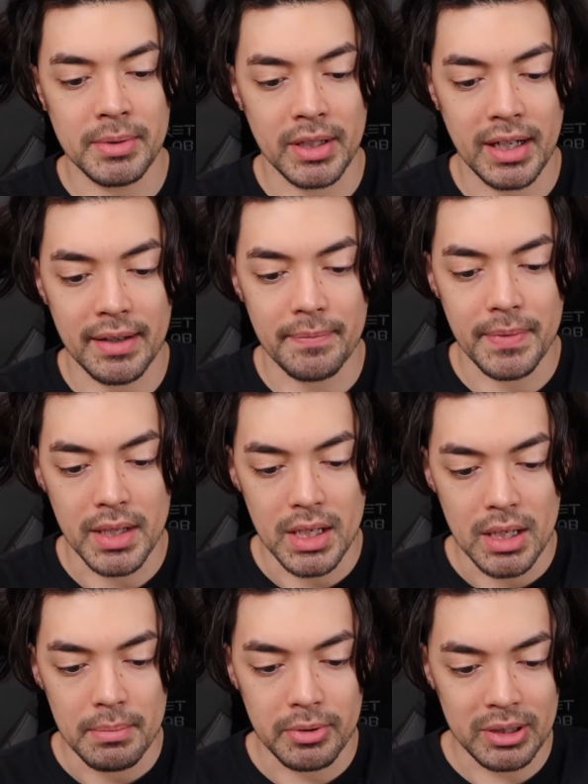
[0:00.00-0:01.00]
to kind of
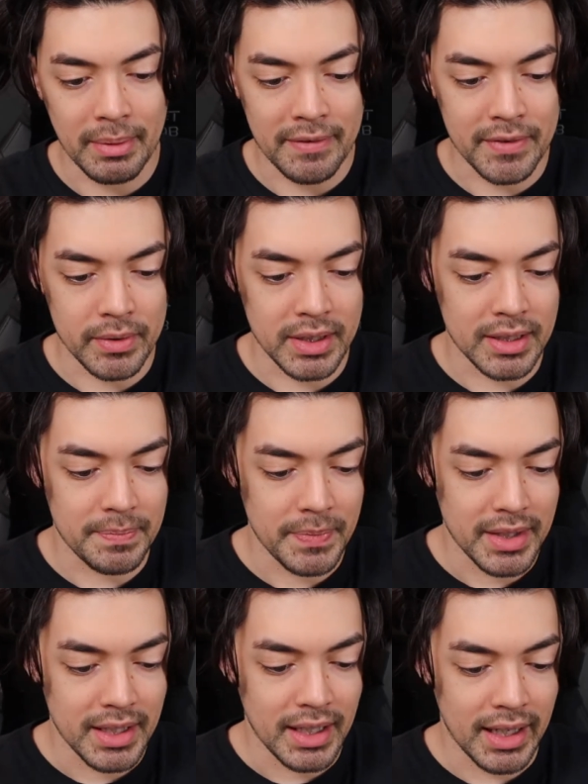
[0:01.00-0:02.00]
pull up my phone here.
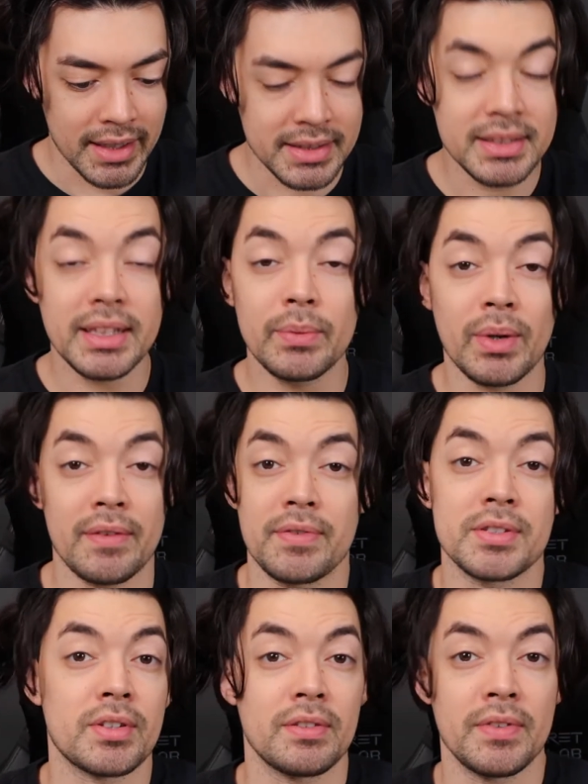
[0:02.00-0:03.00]
I literally, when I
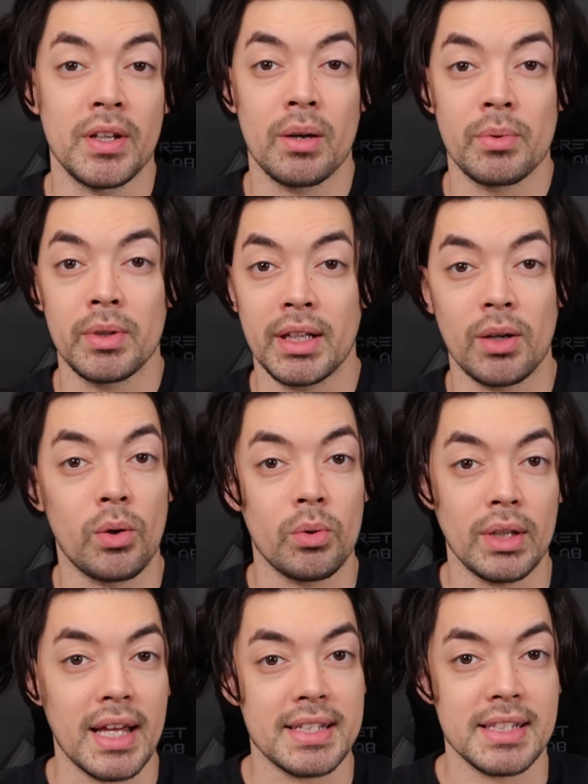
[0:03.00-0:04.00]
first saw the video, I wrote like a whole
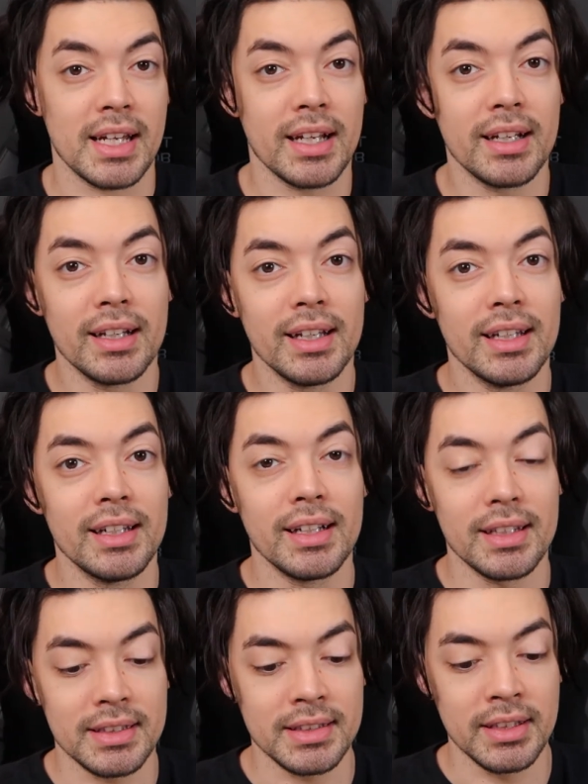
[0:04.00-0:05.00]
essay.
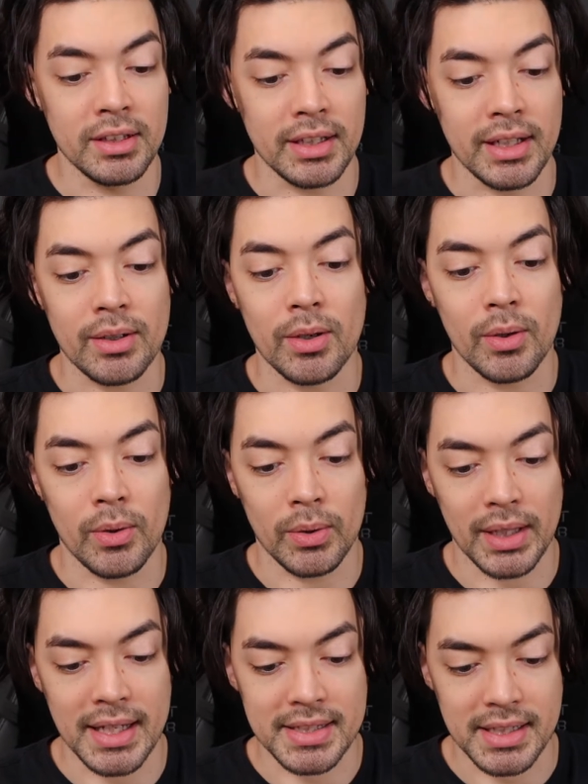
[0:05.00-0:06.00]
Literally a whole
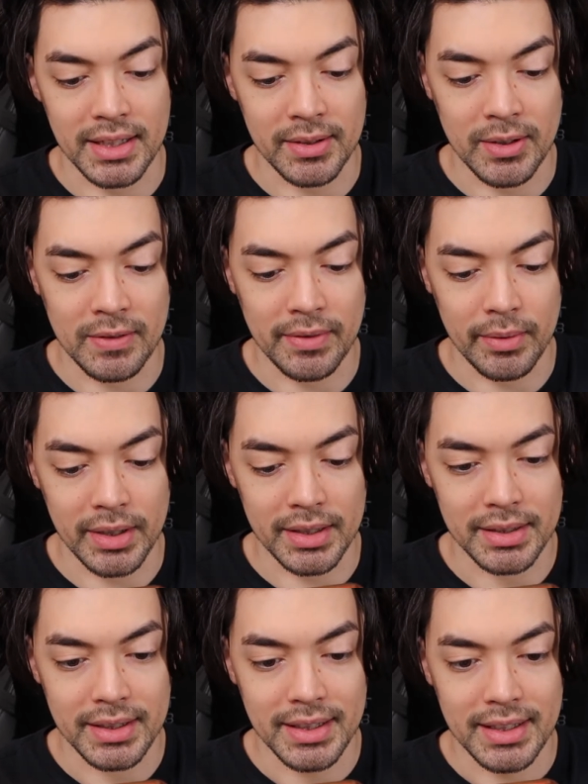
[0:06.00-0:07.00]
essay. I don't know if I want
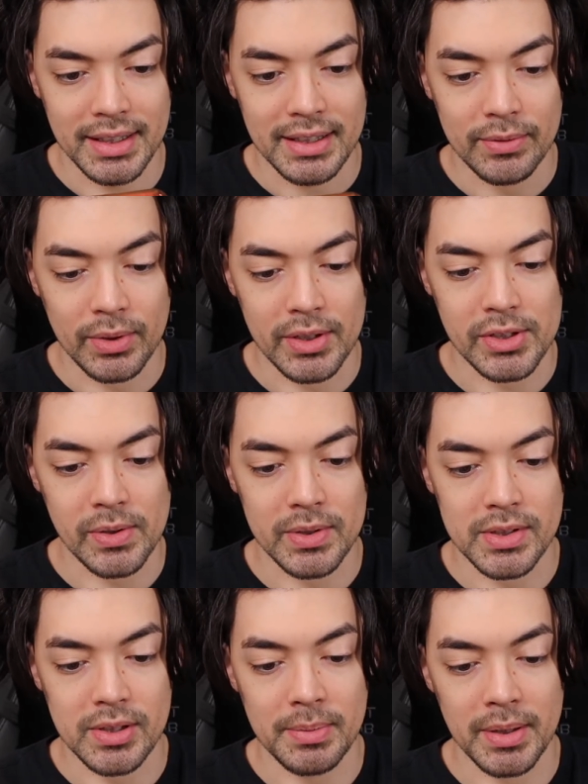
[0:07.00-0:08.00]
to show it
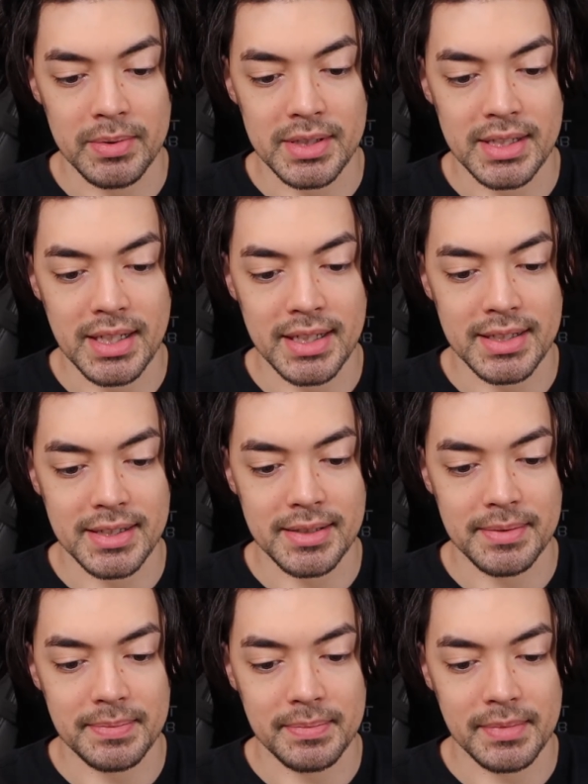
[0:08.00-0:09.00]
to you, but
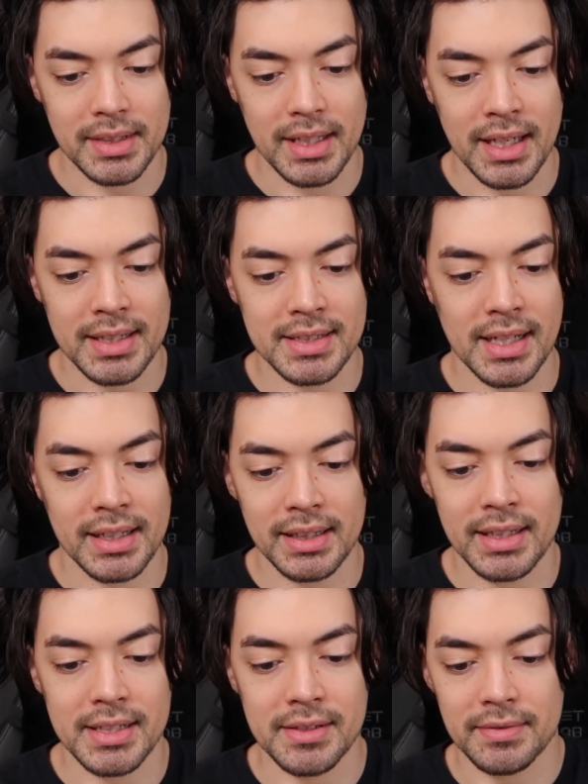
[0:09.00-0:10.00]
it's at
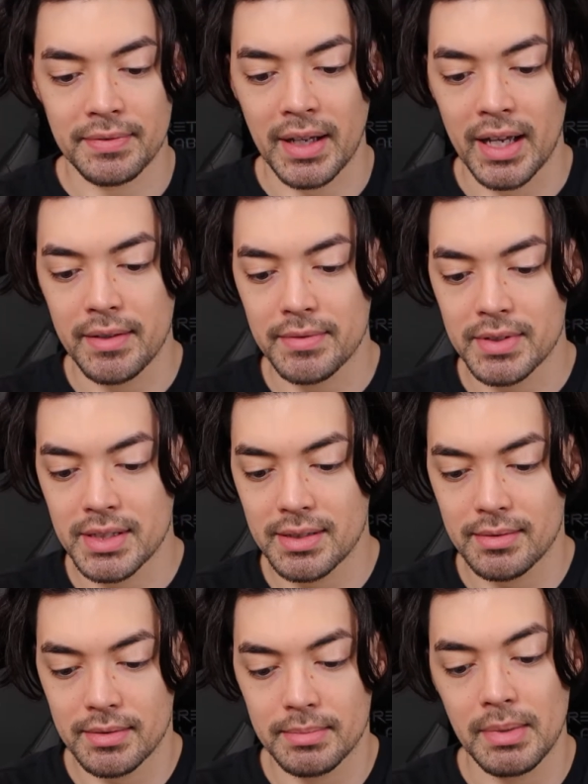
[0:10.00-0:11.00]
least 5 or
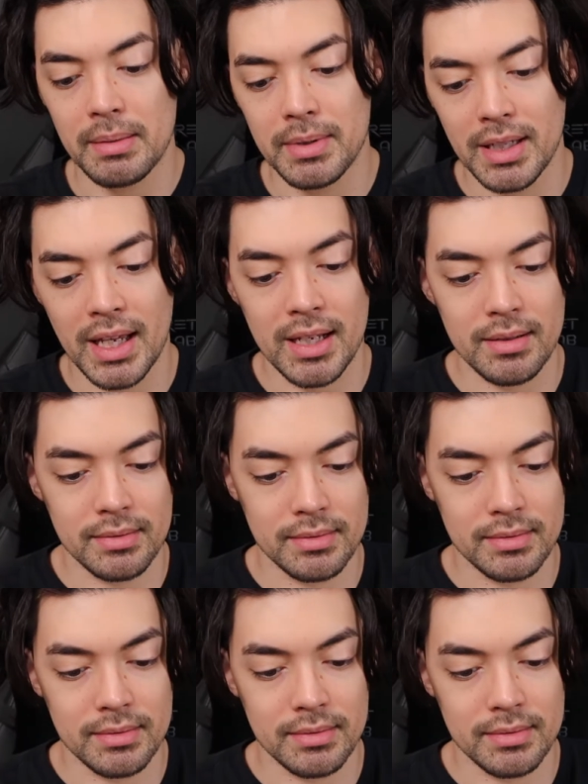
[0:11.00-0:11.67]
maybe 8.